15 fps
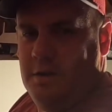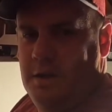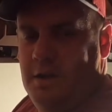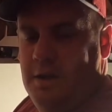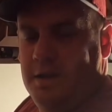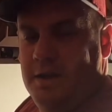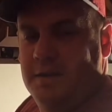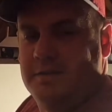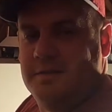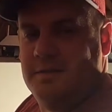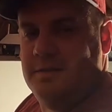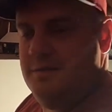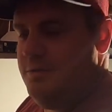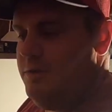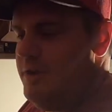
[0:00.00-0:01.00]
I guess
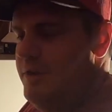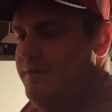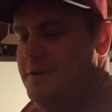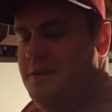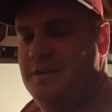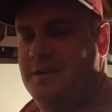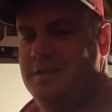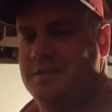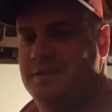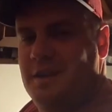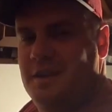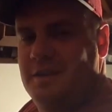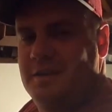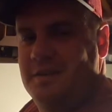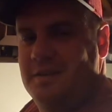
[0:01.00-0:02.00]
what I figured is
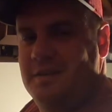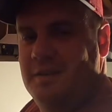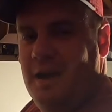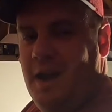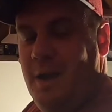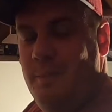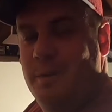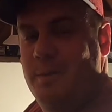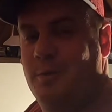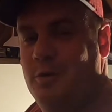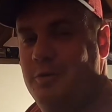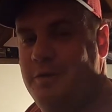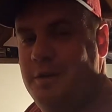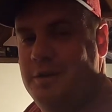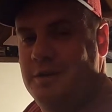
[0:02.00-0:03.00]
how many more
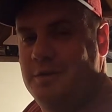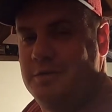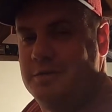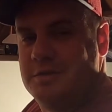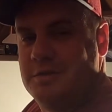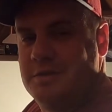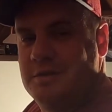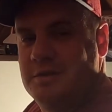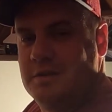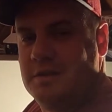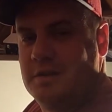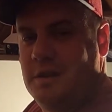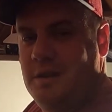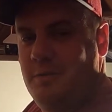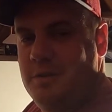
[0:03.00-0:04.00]
videos
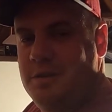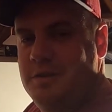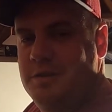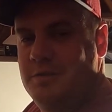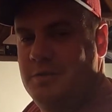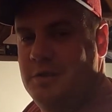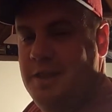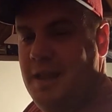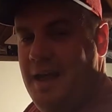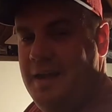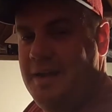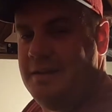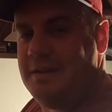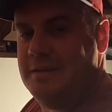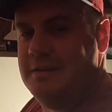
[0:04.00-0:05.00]
can we do in the
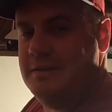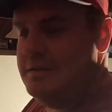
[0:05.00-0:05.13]
attic?